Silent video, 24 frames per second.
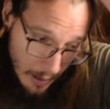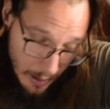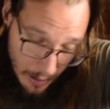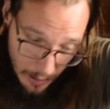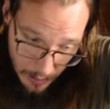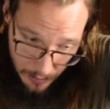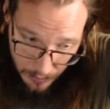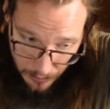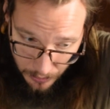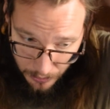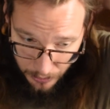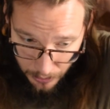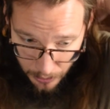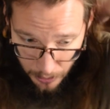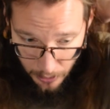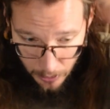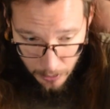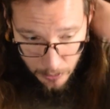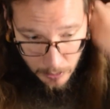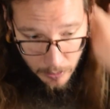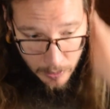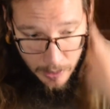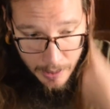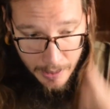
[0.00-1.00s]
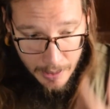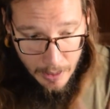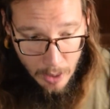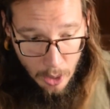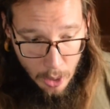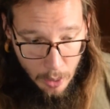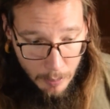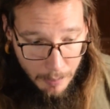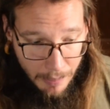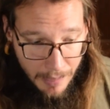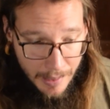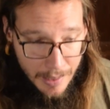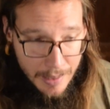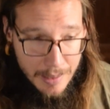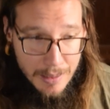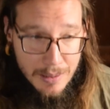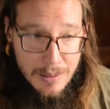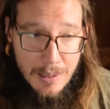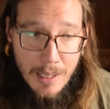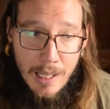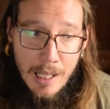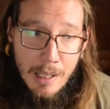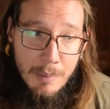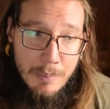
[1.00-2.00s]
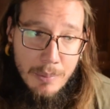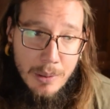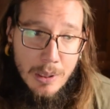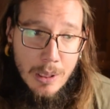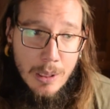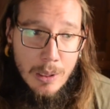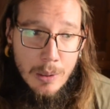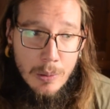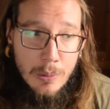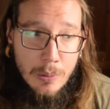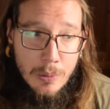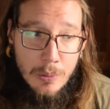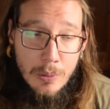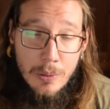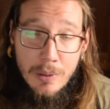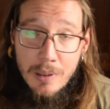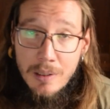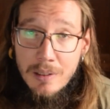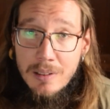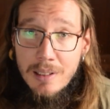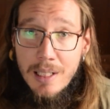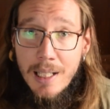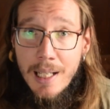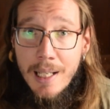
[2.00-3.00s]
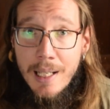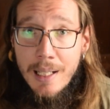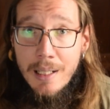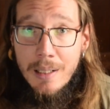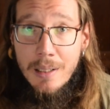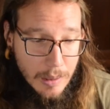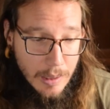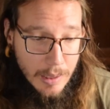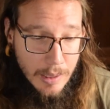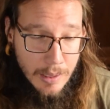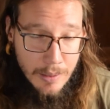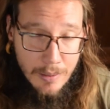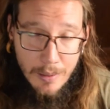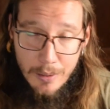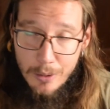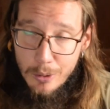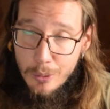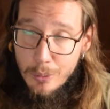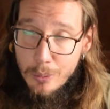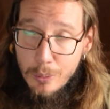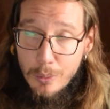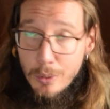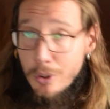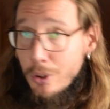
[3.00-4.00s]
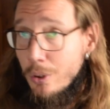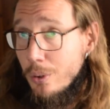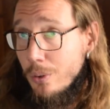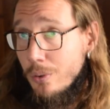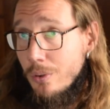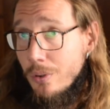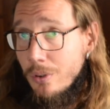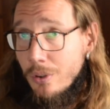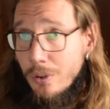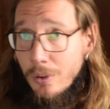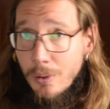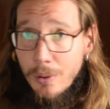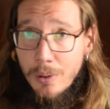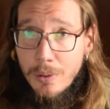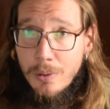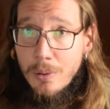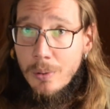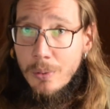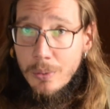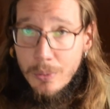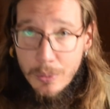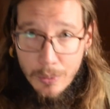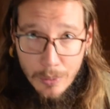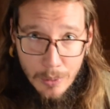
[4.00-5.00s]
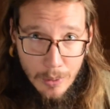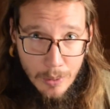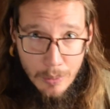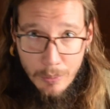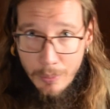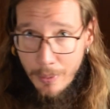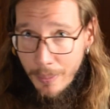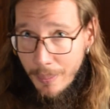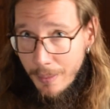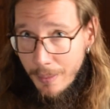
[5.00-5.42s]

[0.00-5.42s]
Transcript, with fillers: So I hope that this helps you decide either to choose this unit or to go with